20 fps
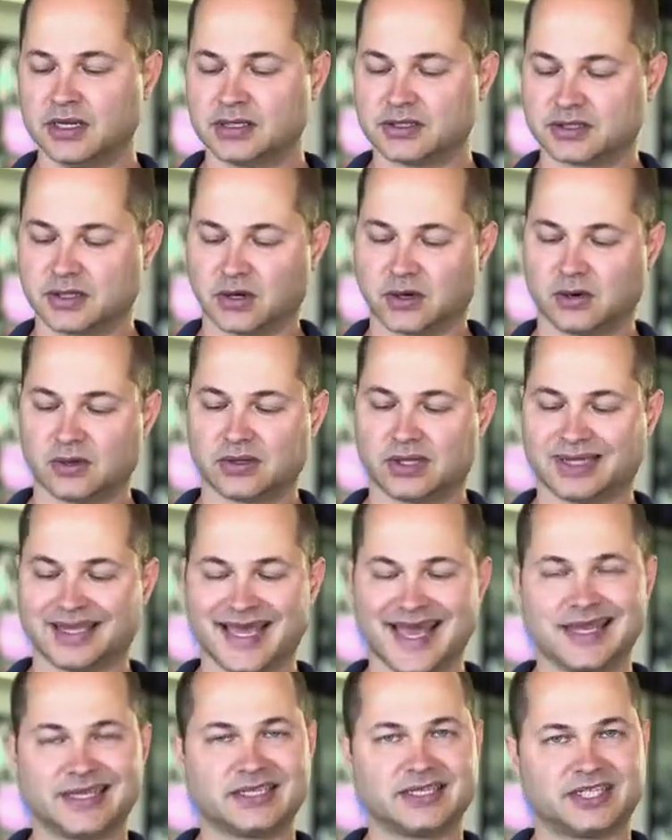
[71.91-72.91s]
So the
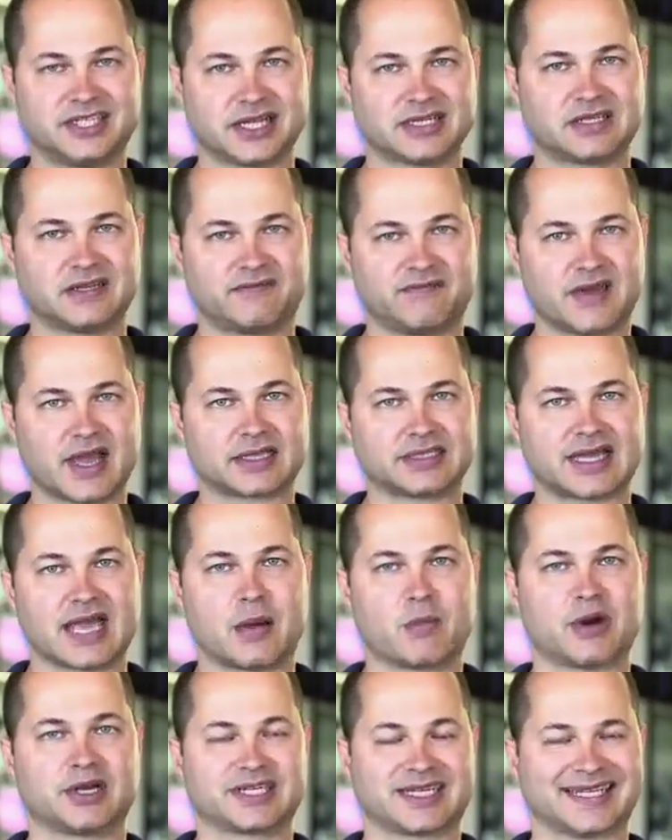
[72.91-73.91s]
lens just affects
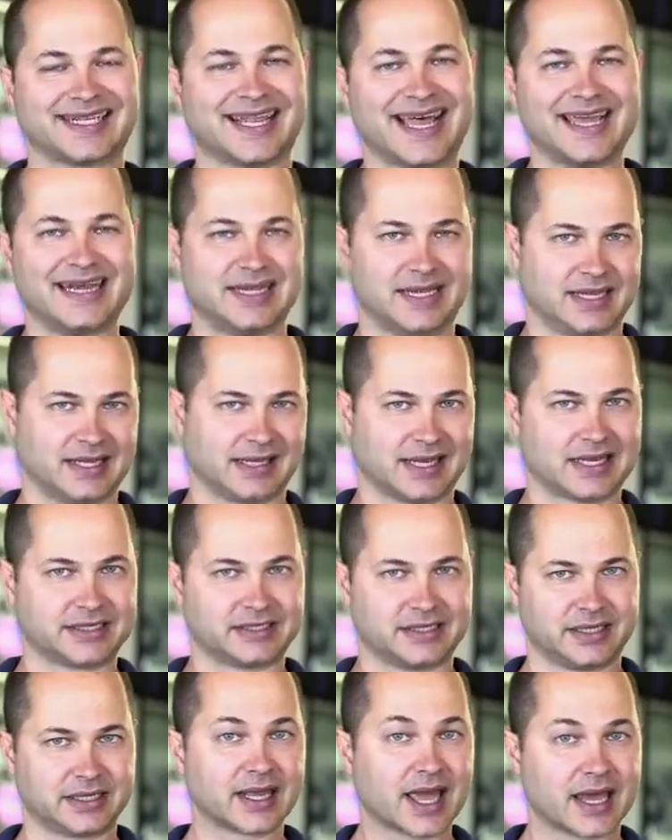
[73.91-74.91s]
how much light it
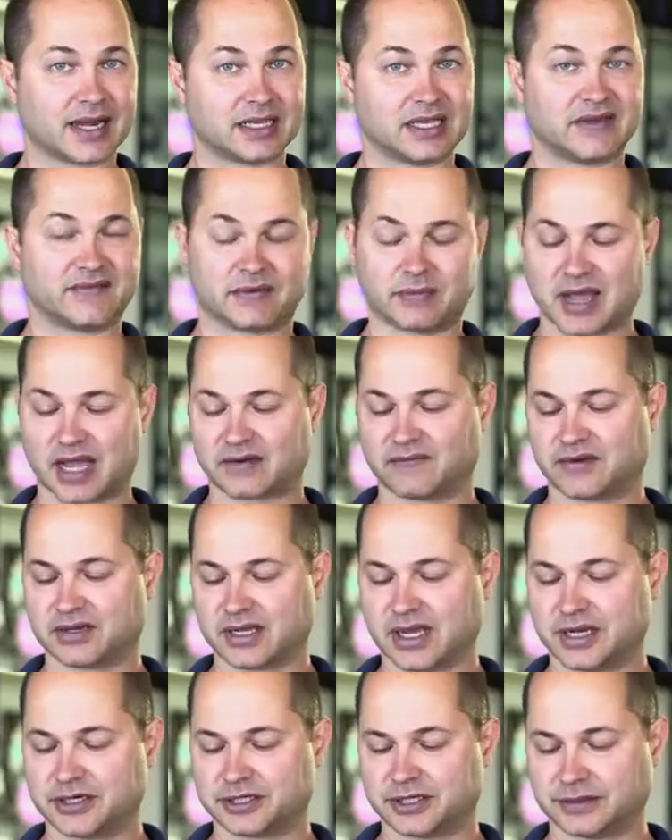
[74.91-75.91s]
lets in at a given
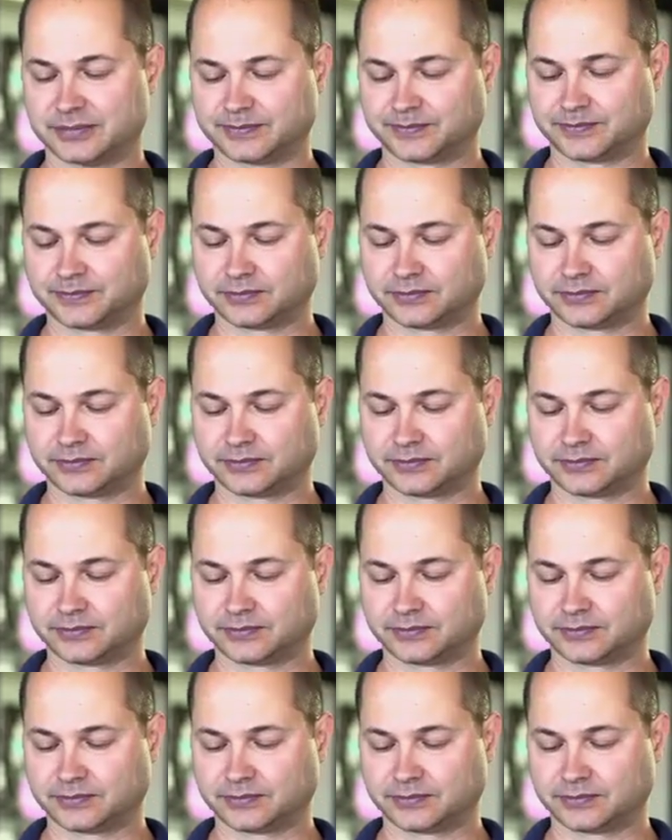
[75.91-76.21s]
magnification.